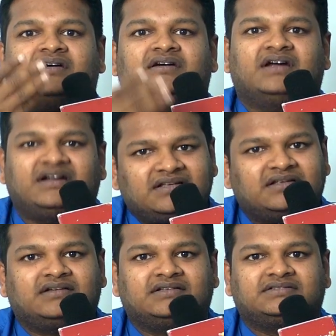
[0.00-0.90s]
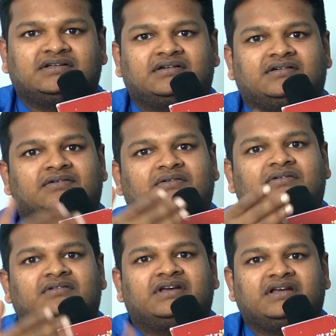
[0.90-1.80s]
Ghantasala sir
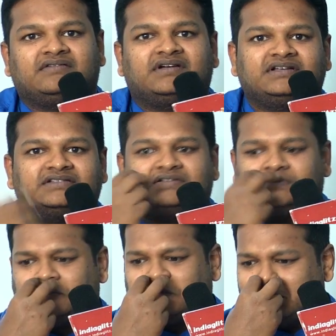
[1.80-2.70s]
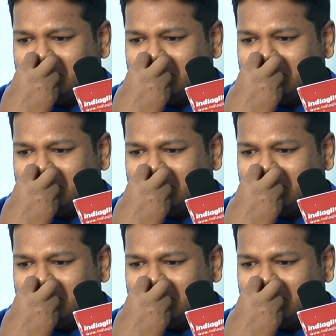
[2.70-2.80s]
or Kiravani sir.